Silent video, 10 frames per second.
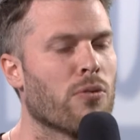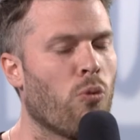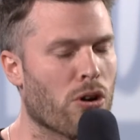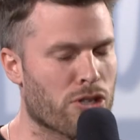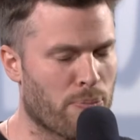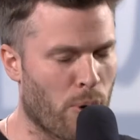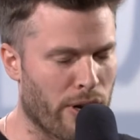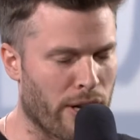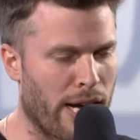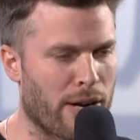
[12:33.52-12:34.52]
what's the
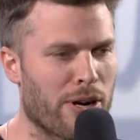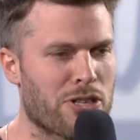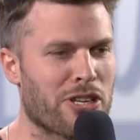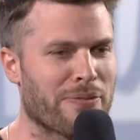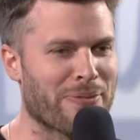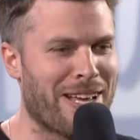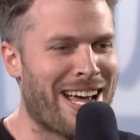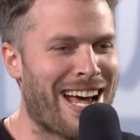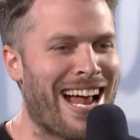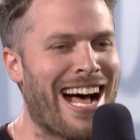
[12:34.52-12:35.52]
point of that question?
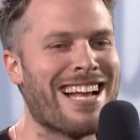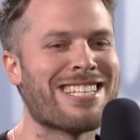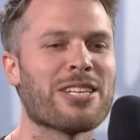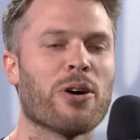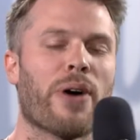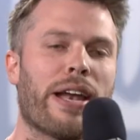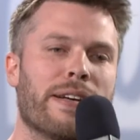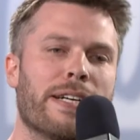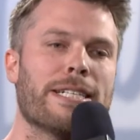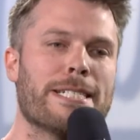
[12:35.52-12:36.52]
I sort of
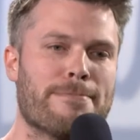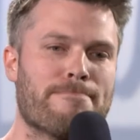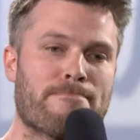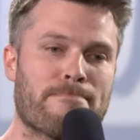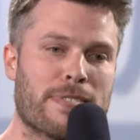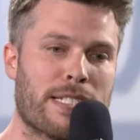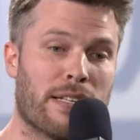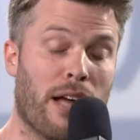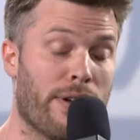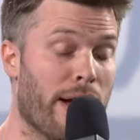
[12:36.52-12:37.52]
went,
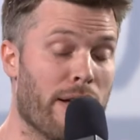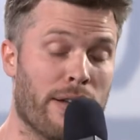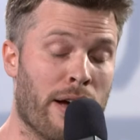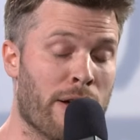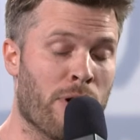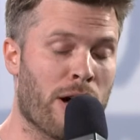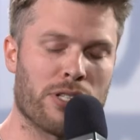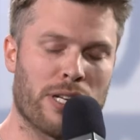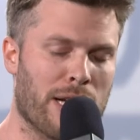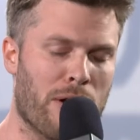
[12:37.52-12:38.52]
no, now you
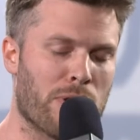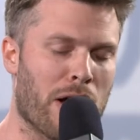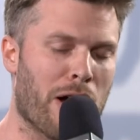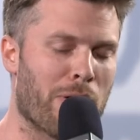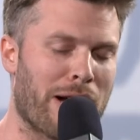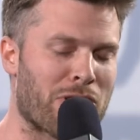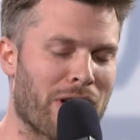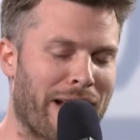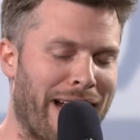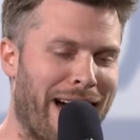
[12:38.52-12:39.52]
ask, I don't know,
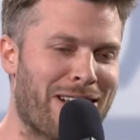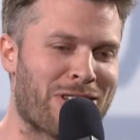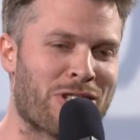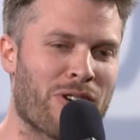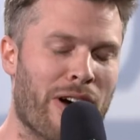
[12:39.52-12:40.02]
actually. I was